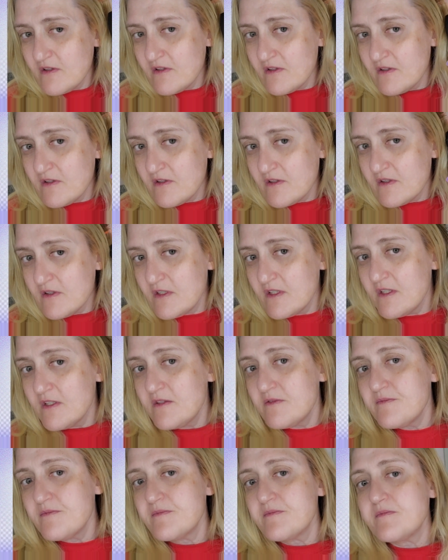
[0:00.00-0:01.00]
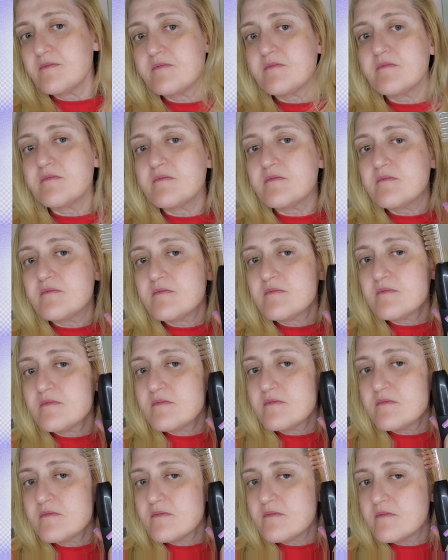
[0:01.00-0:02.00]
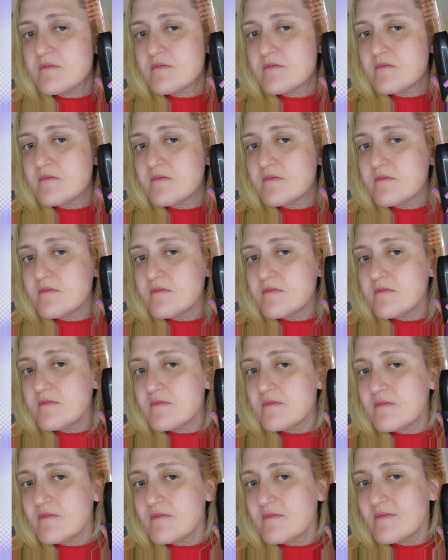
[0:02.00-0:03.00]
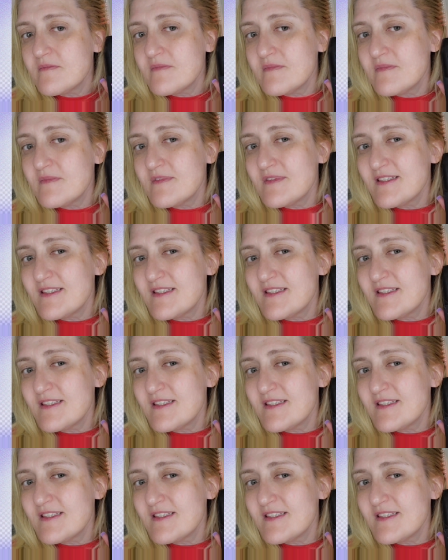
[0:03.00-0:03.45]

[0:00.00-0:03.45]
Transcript: (no one is talking)